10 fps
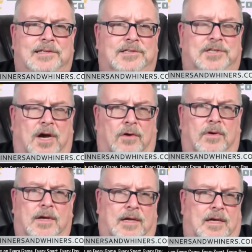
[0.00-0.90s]
So,
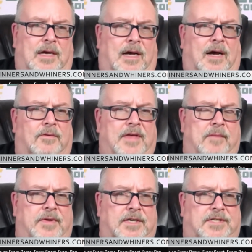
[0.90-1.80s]
with
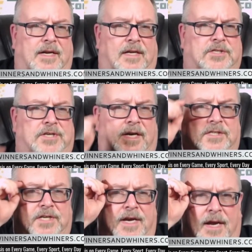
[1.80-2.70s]
that being said, let's check and
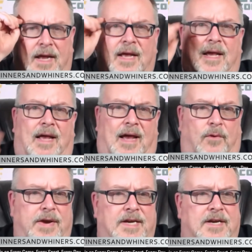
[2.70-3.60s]
see how
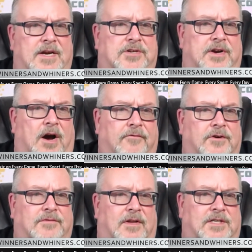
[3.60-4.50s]
we did yesterday. Oh,
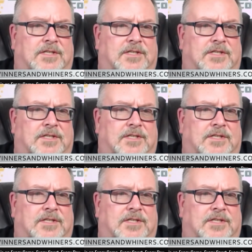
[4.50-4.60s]
first of all,